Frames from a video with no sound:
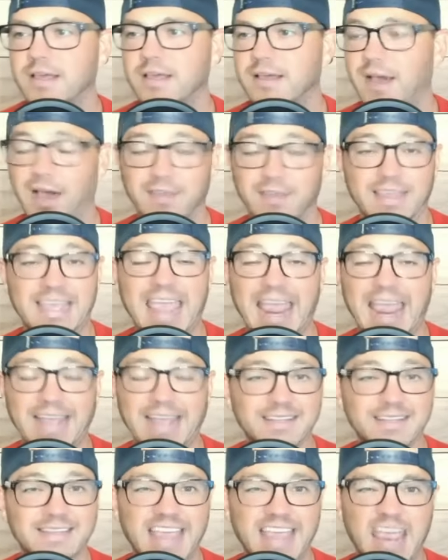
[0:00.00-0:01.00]
The
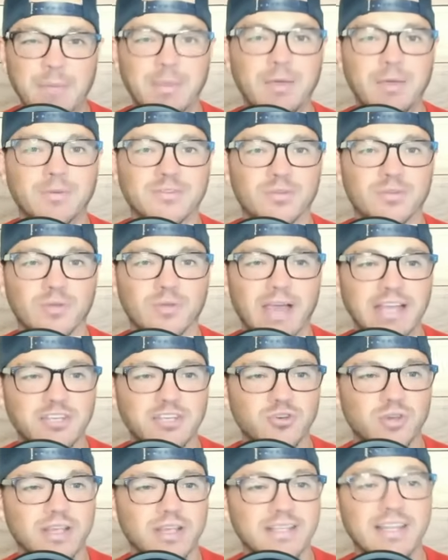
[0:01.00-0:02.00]
Kansas game, he was
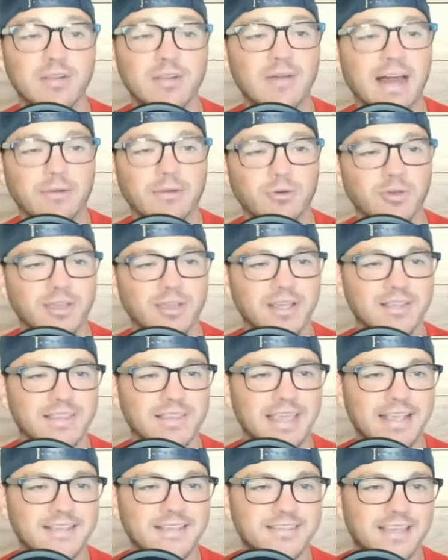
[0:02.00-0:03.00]
electric. Did a lot of really good
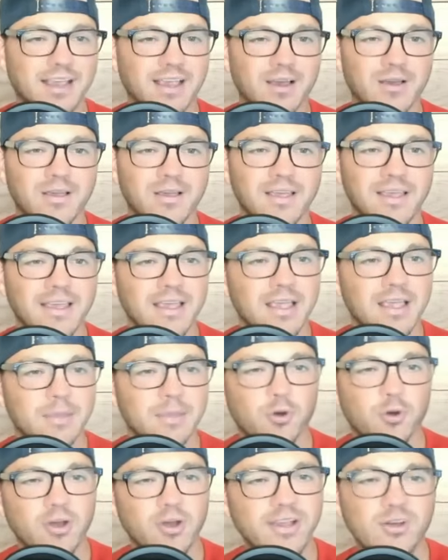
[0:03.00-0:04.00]
things there.
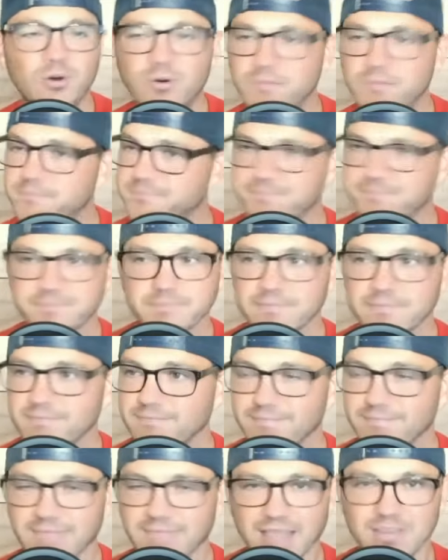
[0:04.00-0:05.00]
Pringle,
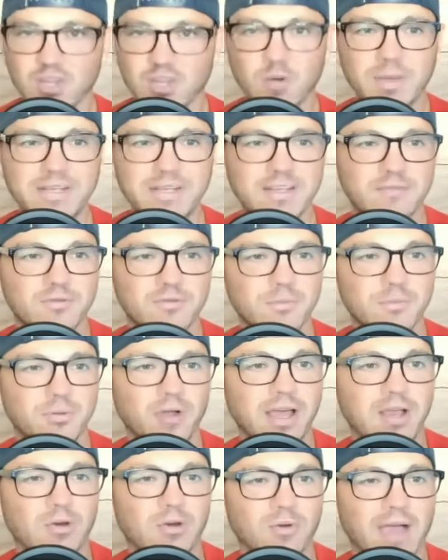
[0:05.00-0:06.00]
a little bit different
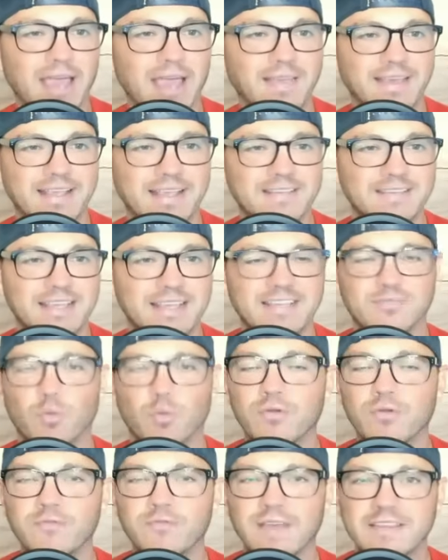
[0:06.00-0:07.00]
player, right? Like he's
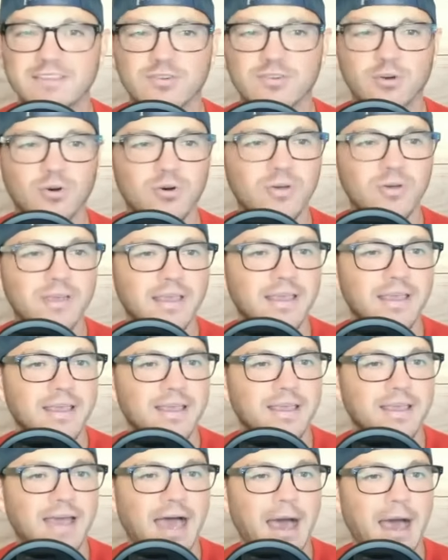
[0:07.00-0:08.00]
more physical,
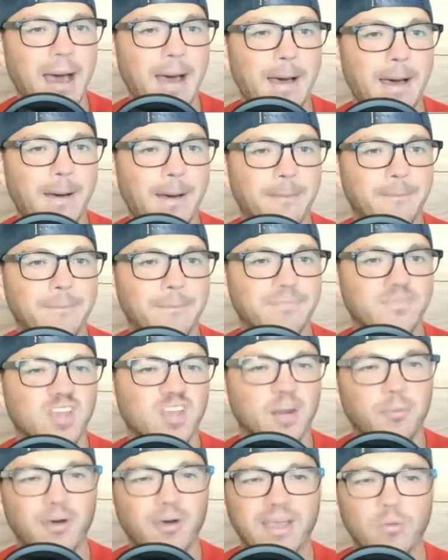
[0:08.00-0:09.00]
going
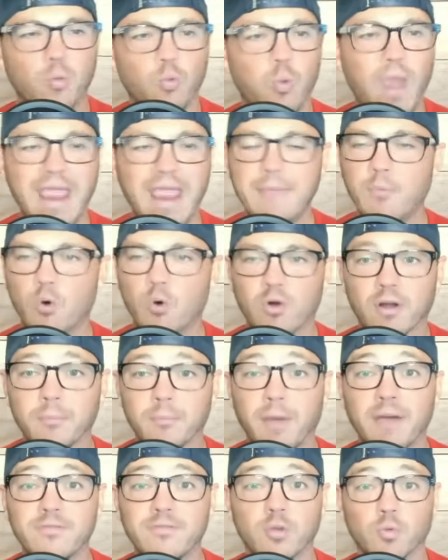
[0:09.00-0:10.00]
to play way more
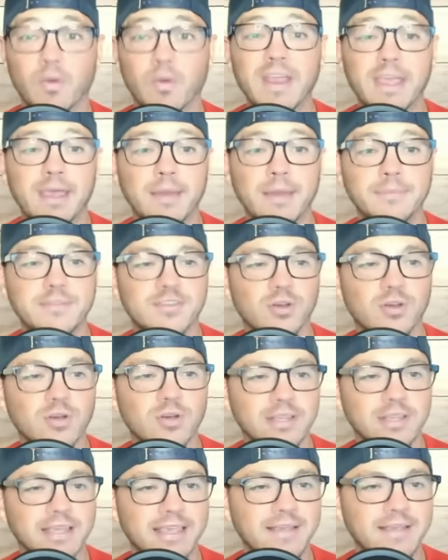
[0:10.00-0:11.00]
above the rim,
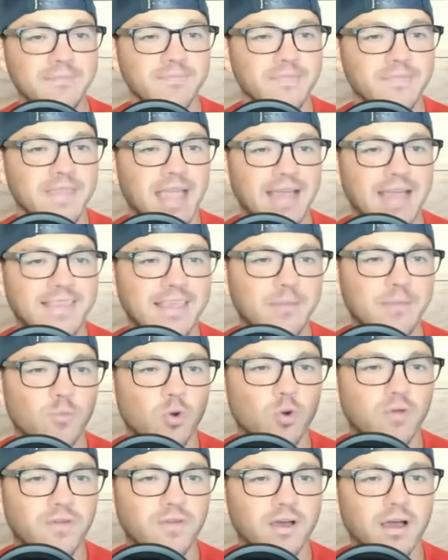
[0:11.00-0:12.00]
certainly. I think
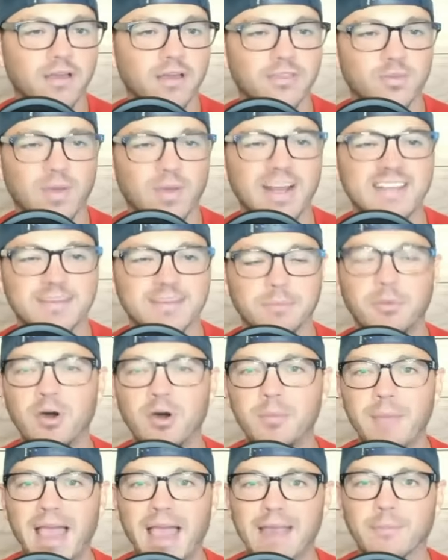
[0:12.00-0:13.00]
more of a threat as a
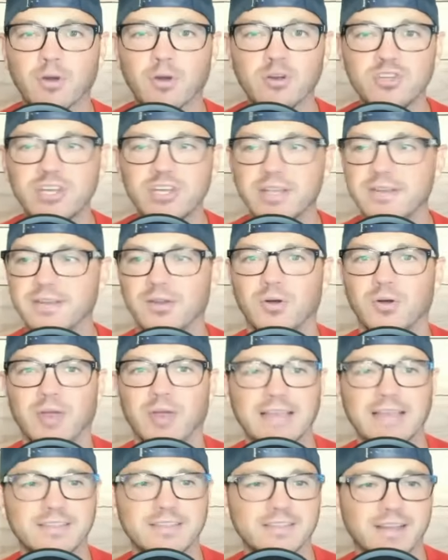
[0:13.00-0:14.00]
putback merchant, a
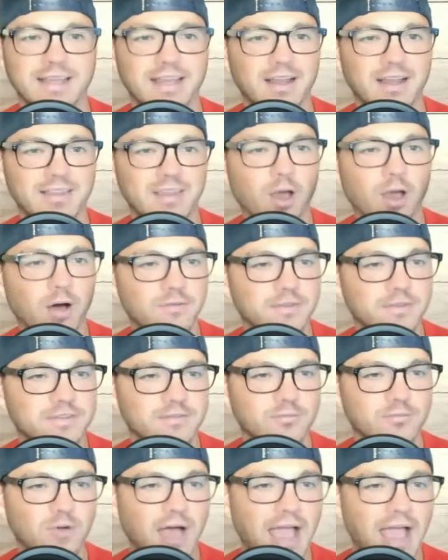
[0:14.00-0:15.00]
guy that's going to get on the
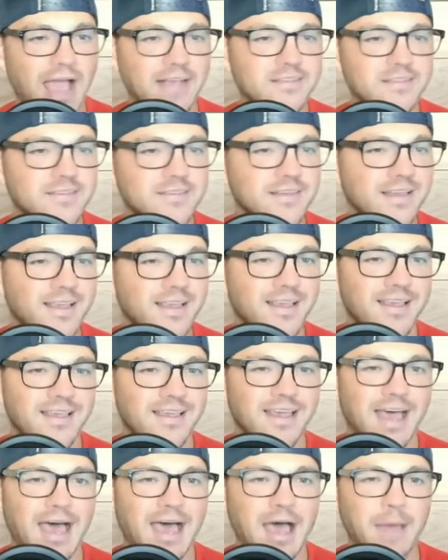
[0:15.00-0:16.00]
offensive glass,
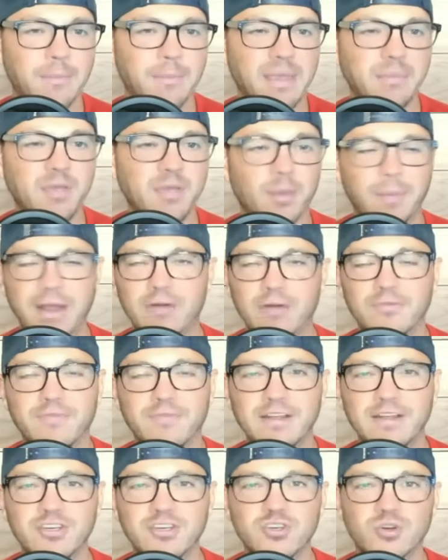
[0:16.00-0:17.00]
maybe a better
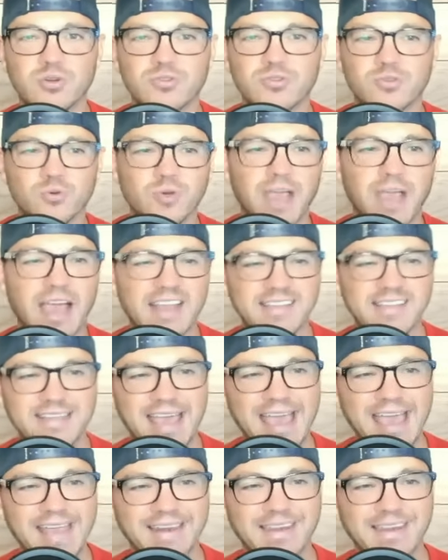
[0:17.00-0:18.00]
finisher through
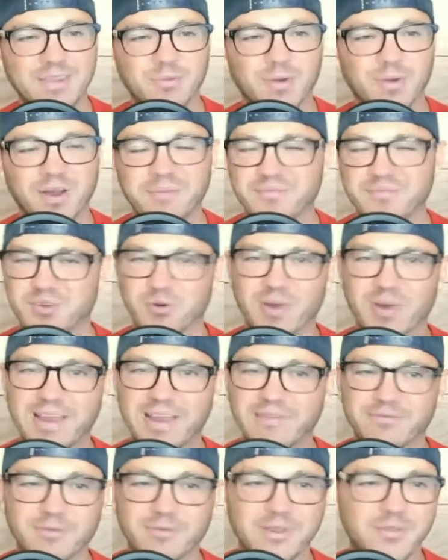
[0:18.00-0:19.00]
contact. Neither one of them great
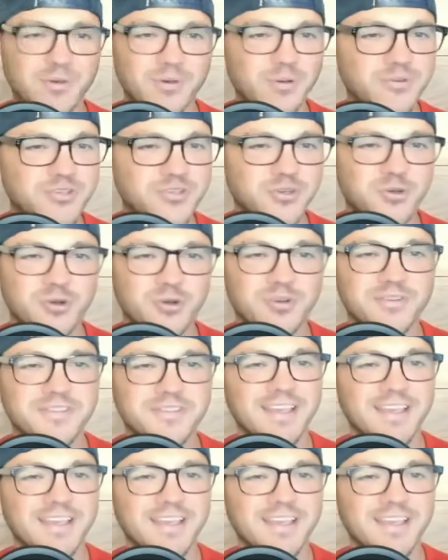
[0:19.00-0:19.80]
free throw shooters.